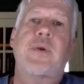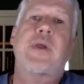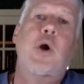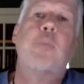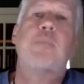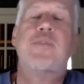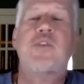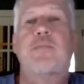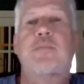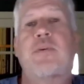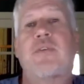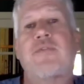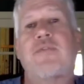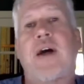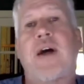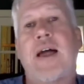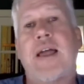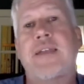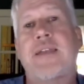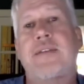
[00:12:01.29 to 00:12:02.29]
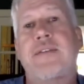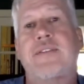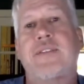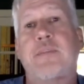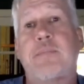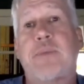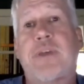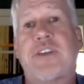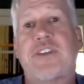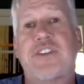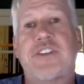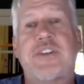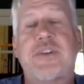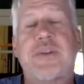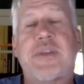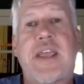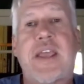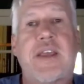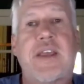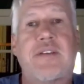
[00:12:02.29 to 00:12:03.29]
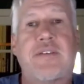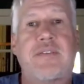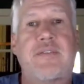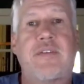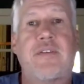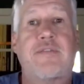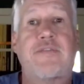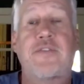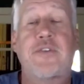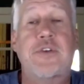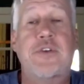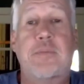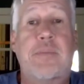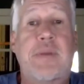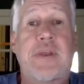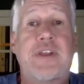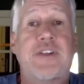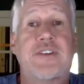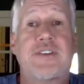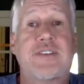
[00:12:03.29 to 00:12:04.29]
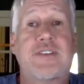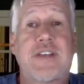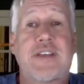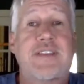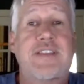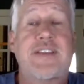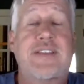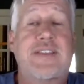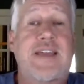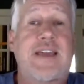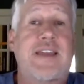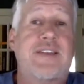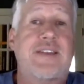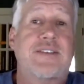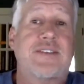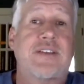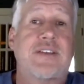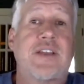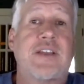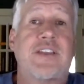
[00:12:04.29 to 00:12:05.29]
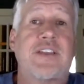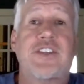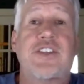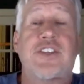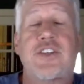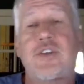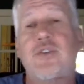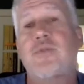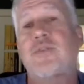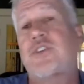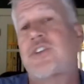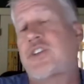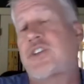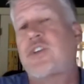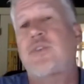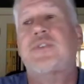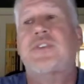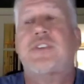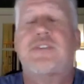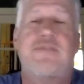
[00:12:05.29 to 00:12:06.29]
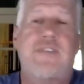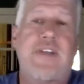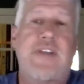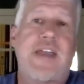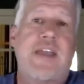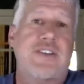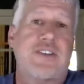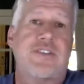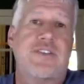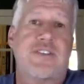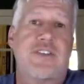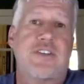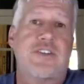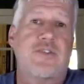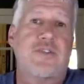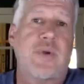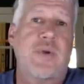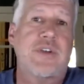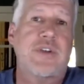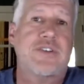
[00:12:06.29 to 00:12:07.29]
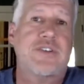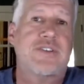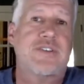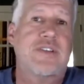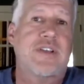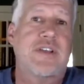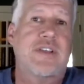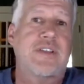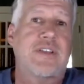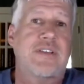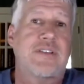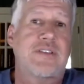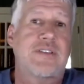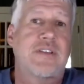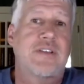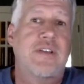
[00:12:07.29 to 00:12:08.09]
help you provide the best you can for your patients. I think that is a huge, huge advantage in situations like this.